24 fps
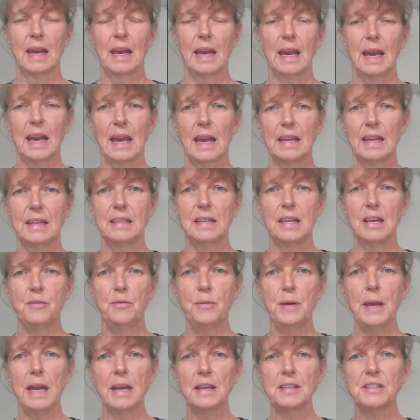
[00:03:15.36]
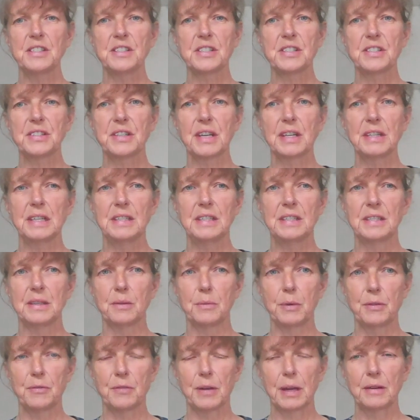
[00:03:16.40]
And if we had studies that
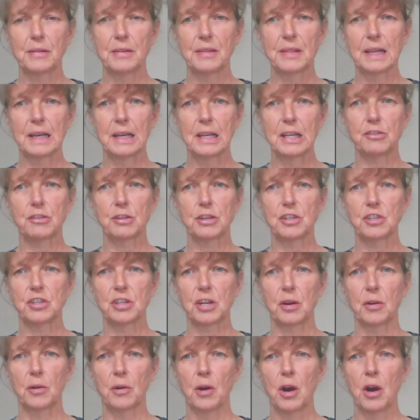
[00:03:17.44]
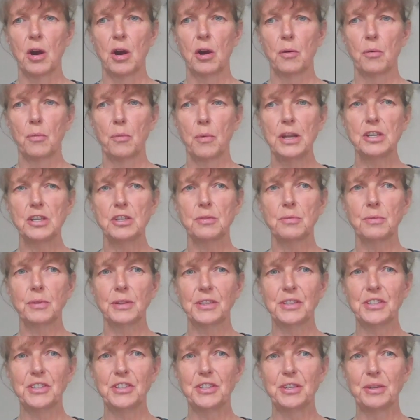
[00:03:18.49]
we found in the literature, which
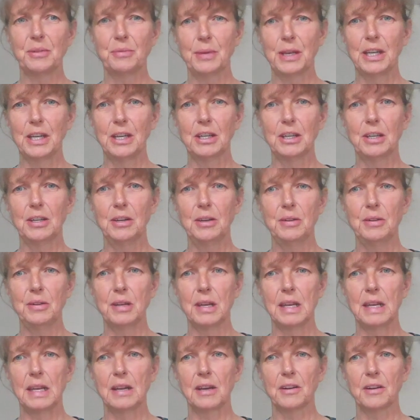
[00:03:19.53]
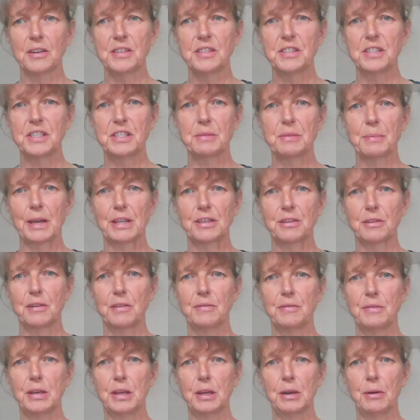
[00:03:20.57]
ones should we include in our systematic
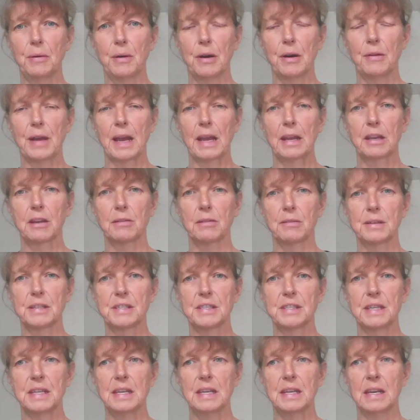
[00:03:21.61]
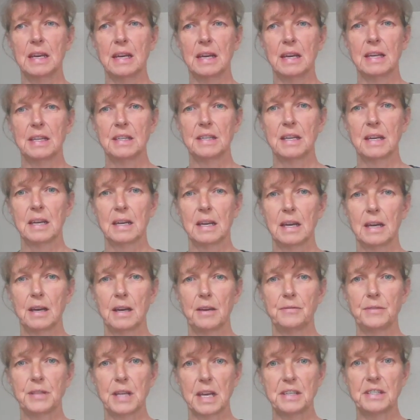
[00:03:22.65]
review of accuracy,
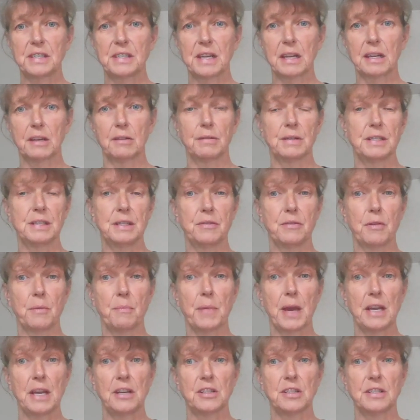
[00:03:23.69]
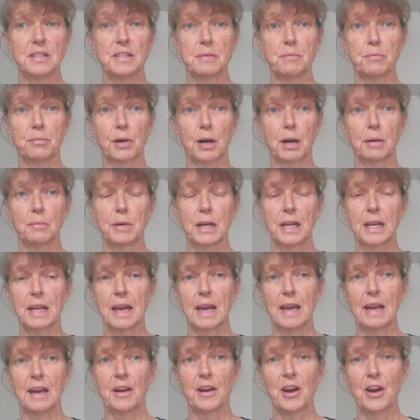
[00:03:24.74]
of test accuracy for patients in primary
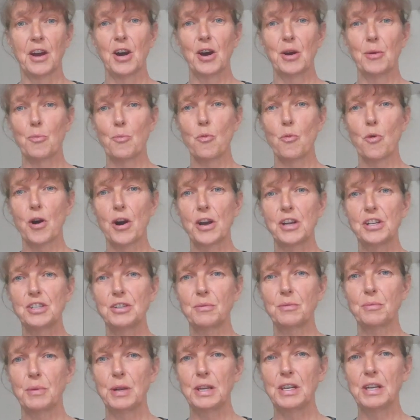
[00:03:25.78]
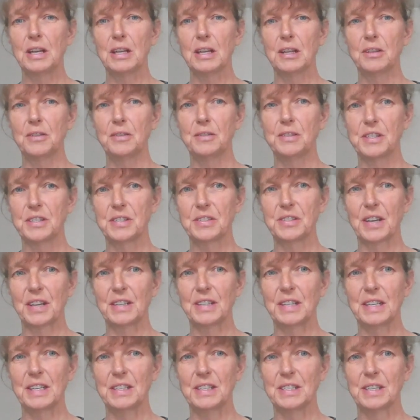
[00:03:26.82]
care, and why should we include
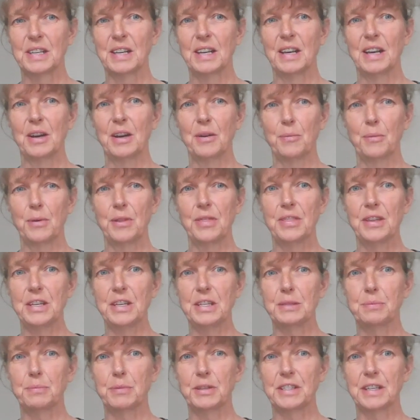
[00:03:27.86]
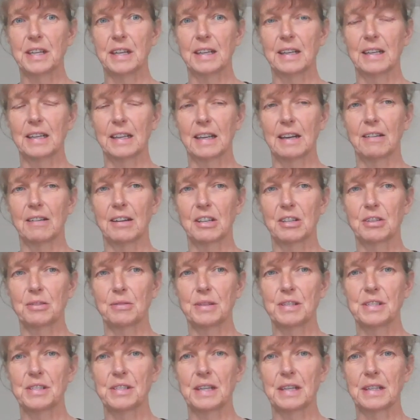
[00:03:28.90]
studies with these particular
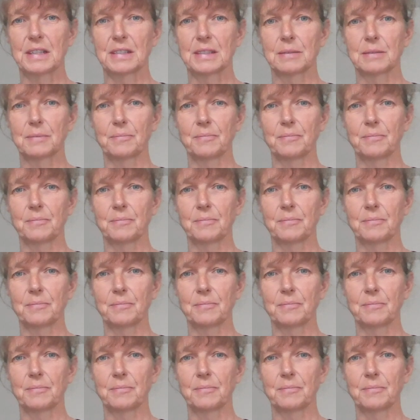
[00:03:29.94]
characteristics?